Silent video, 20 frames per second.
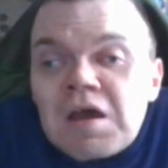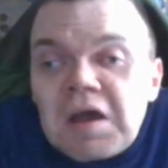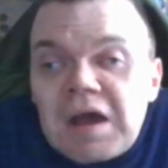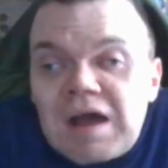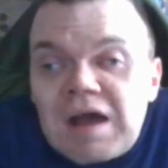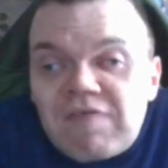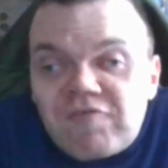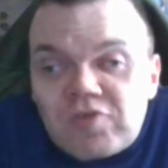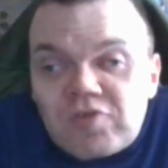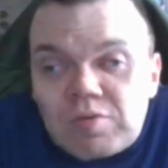
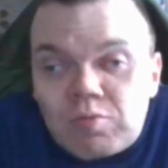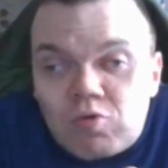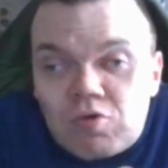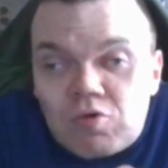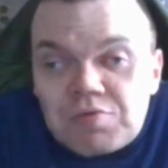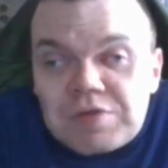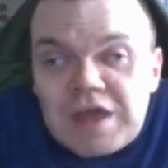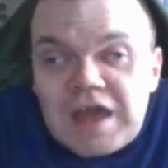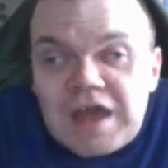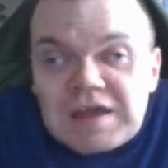have some
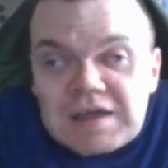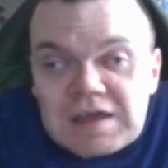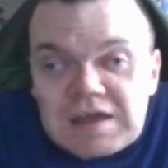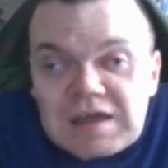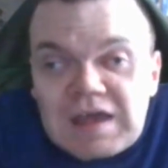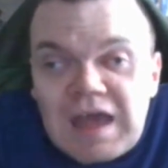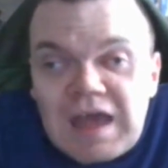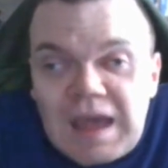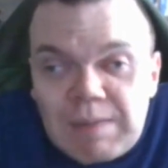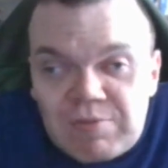good
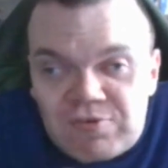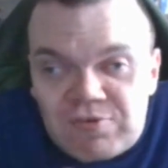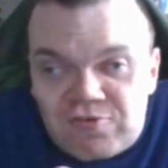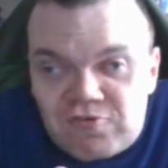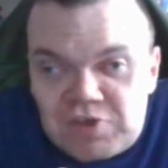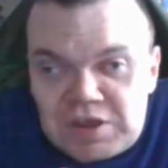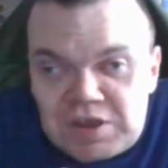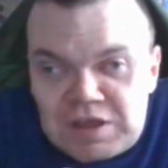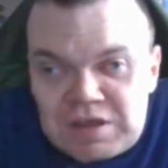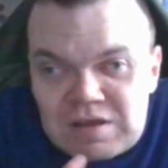
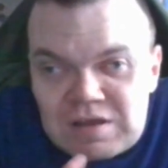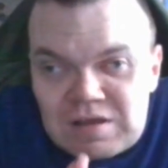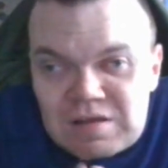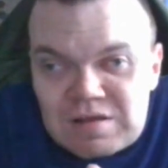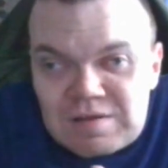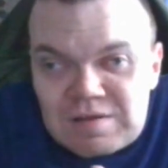chemistry,